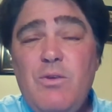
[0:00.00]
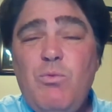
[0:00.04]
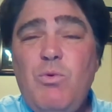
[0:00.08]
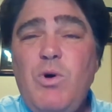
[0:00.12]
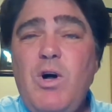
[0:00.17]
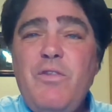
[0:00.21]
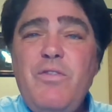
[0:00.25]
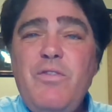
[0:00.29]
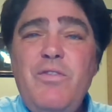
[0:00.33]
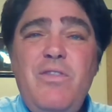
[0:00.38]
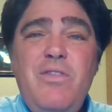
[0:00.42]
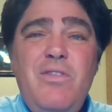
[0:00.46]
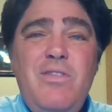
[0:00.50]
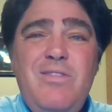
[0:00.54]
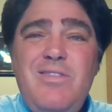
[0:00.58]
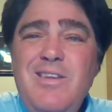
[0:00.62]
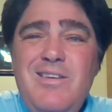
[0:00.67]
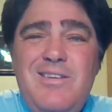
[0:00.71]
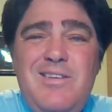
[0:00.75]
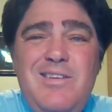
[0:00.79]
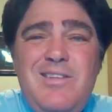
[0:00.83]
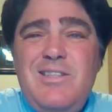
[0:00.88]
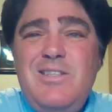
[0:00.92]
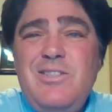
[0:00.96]
While
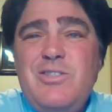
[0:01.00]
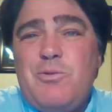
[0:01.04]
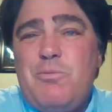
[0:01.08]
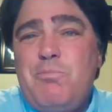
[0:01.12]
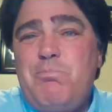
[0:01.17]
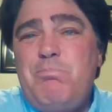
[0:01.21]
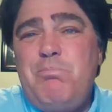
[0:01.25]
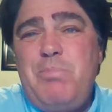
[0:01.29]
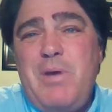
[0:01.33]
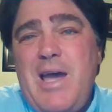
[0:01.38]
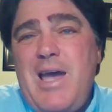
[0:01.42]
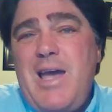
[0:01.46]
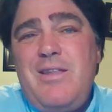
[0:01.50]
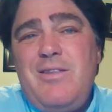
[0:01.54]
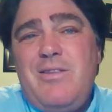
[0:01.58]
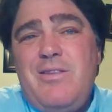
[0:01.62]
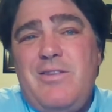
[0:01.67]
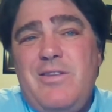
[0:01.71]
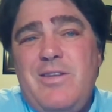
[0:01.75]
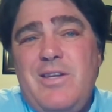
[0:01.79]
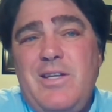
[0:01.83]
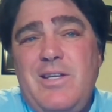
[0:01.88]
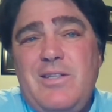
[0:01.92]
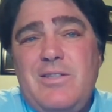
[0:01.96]
none of these are
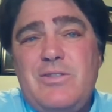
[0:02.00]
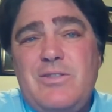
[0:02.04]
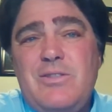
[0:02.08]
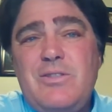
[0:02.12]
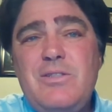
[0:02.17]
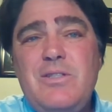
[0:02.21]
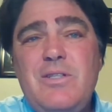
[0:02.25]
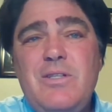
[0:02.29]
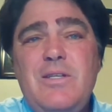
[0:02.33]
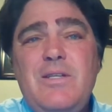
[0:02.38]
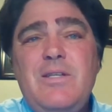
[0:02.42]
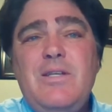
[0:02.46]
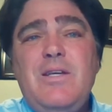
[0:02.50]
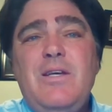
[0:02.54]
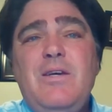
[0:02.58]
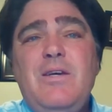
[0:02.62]
bad things,